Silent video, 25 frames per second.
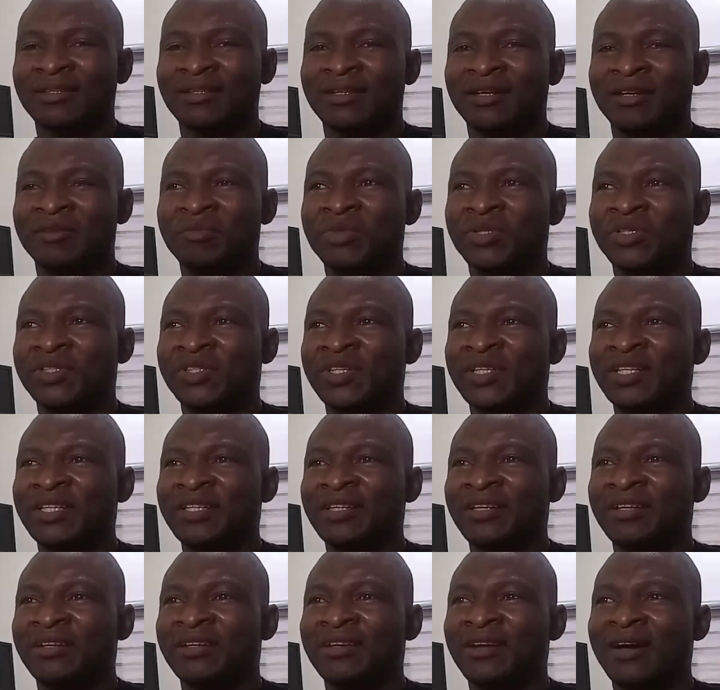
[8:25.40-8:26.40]
can be
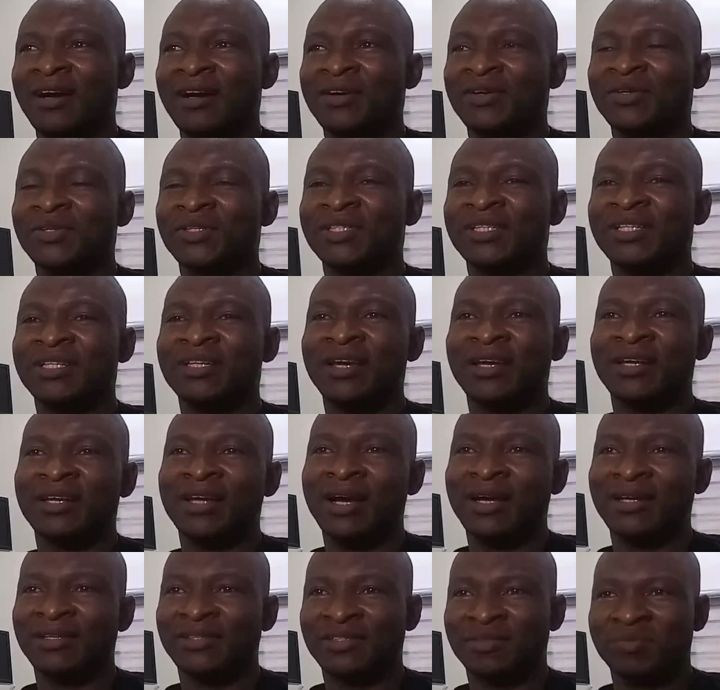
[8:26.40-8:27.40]
seen in acoustic
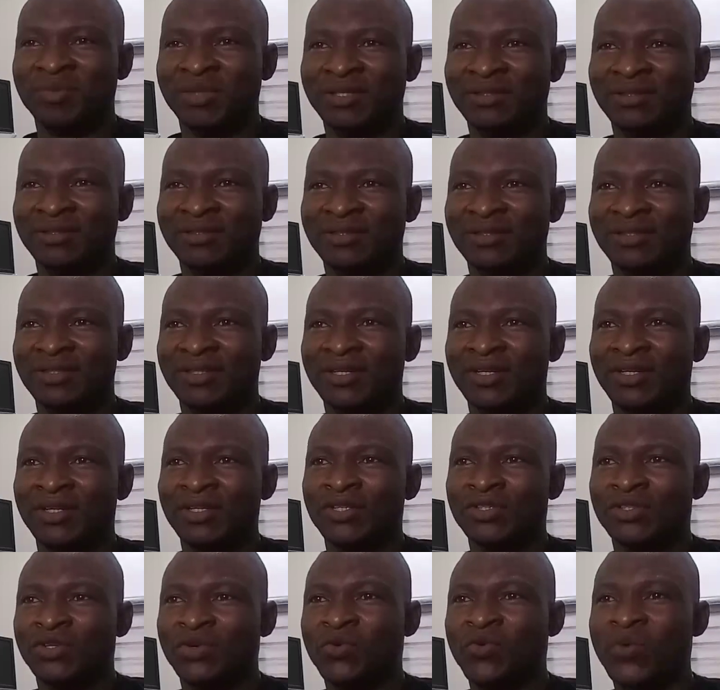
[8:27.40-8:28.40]
enhancement.
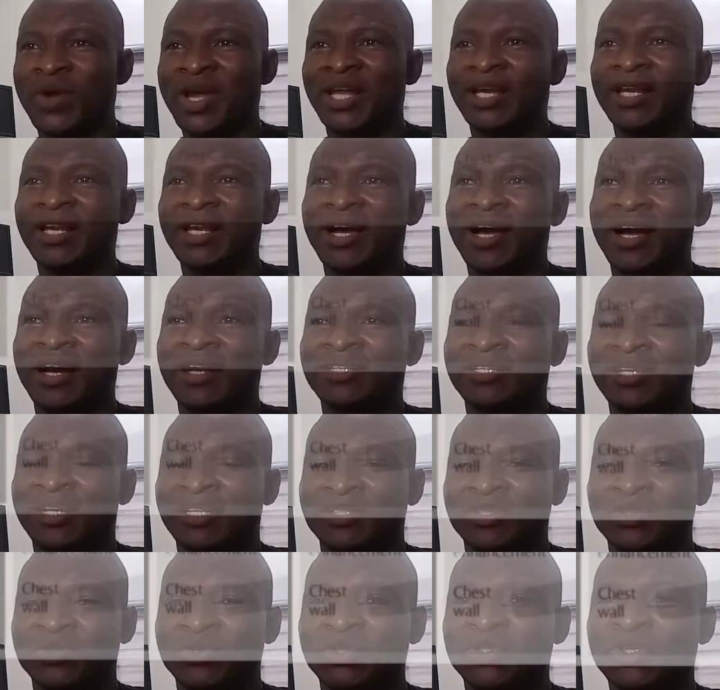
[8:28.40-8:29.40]
So when
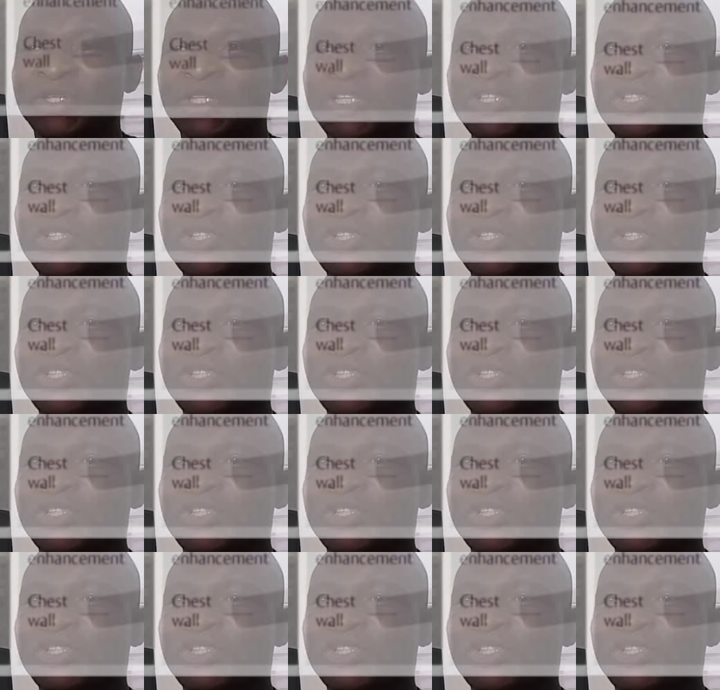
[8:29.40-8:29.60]
attenuation